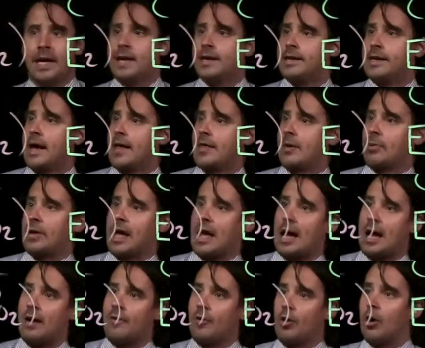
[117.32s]
Now that we
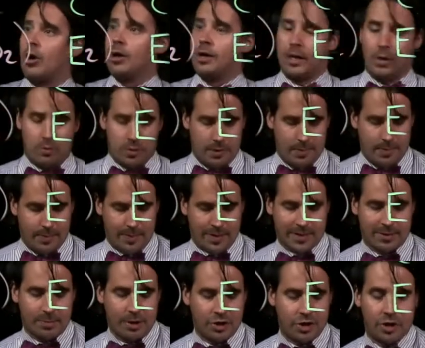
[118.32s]
have our equilibrium
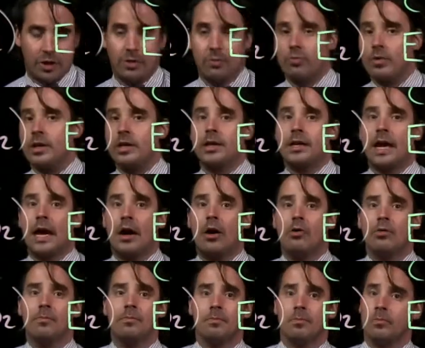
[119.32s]
expression written
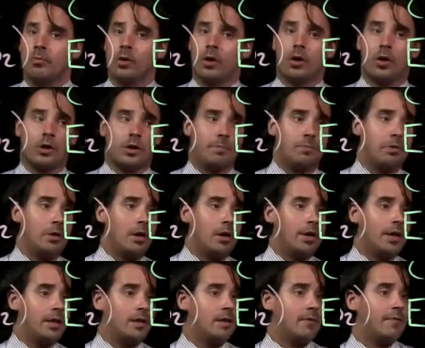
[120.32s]
out, we're going to plug
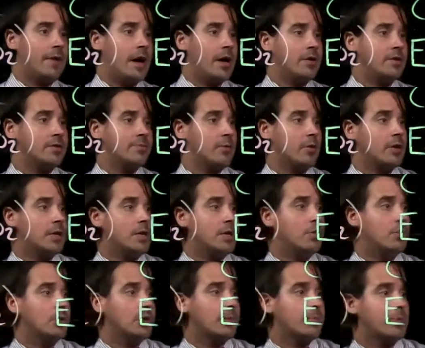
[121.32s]
in the values from our
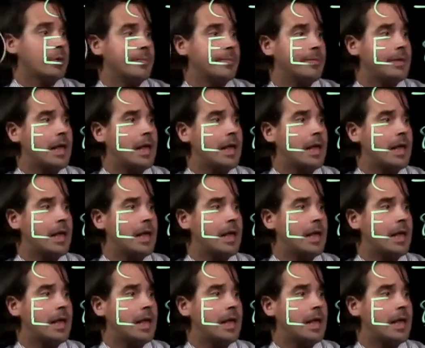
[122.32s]
equilibrium